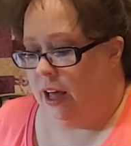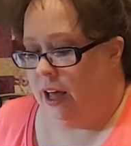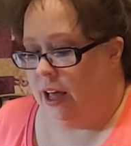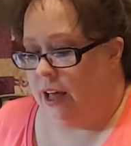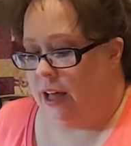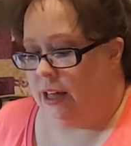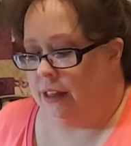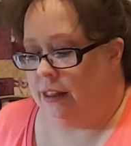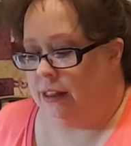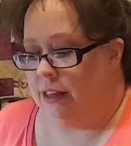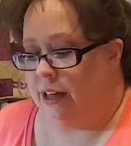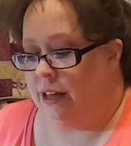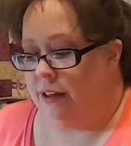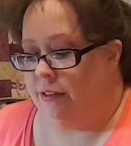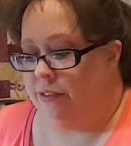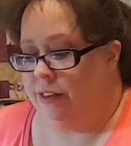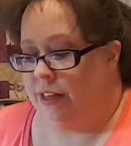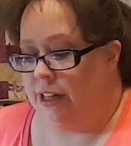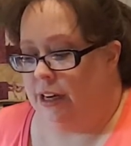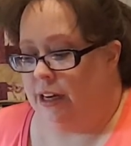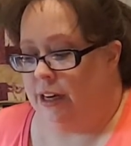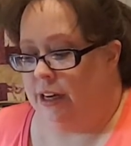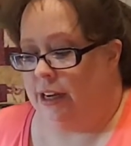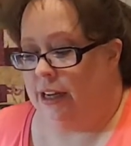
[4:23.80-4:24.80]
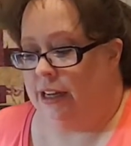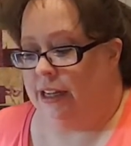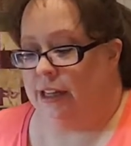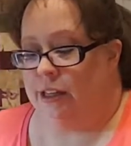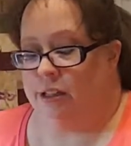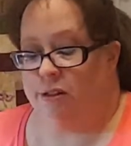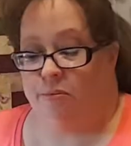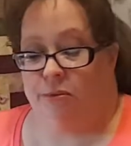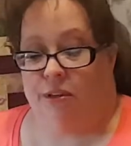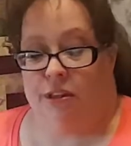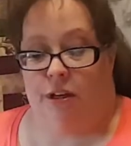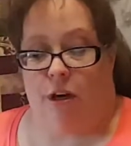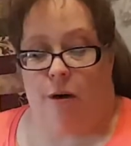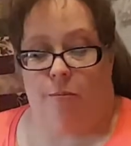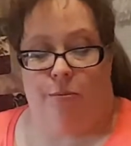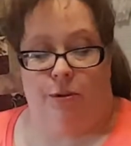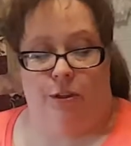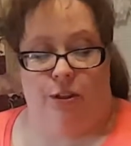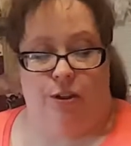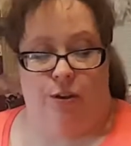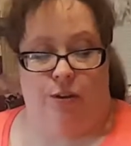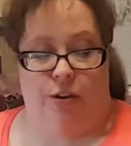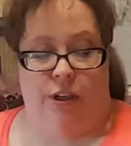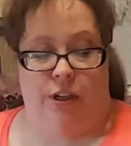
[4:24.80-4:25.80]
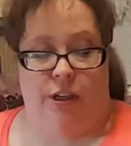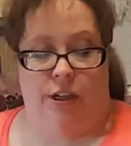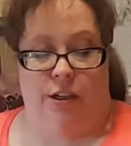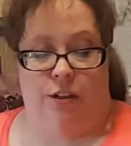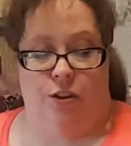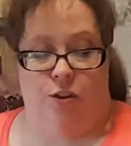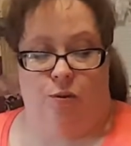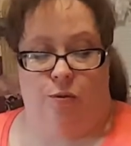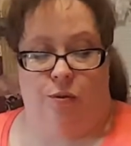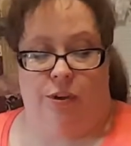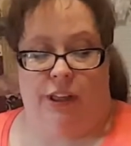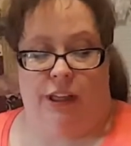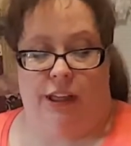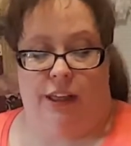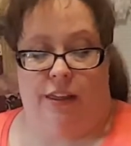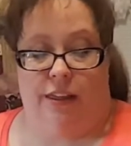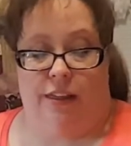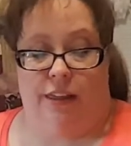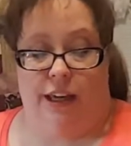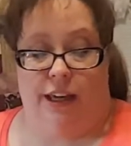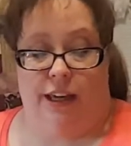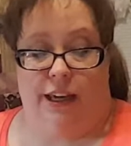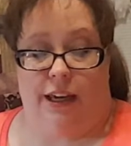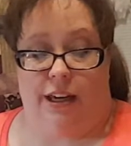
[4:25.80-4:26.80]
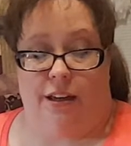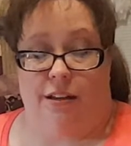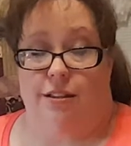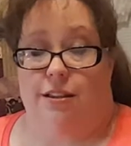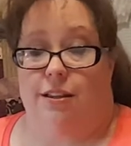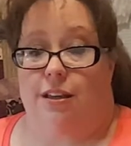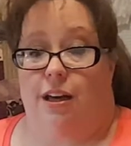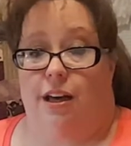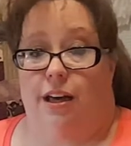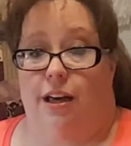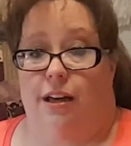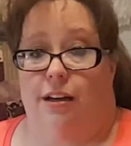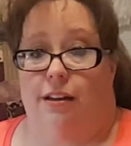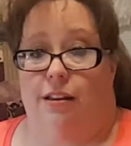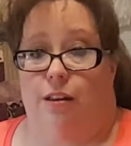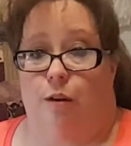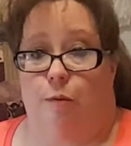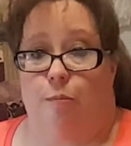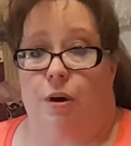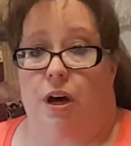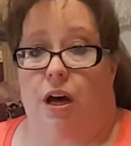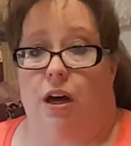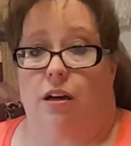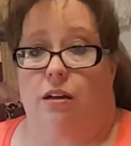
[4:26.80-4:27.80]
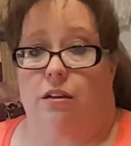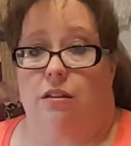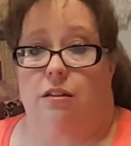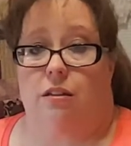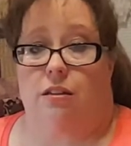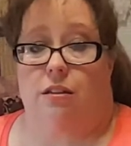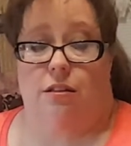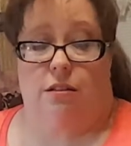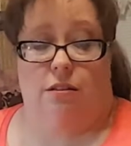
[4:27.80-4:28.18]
I love that it gives me the opportunity to really think outside the box.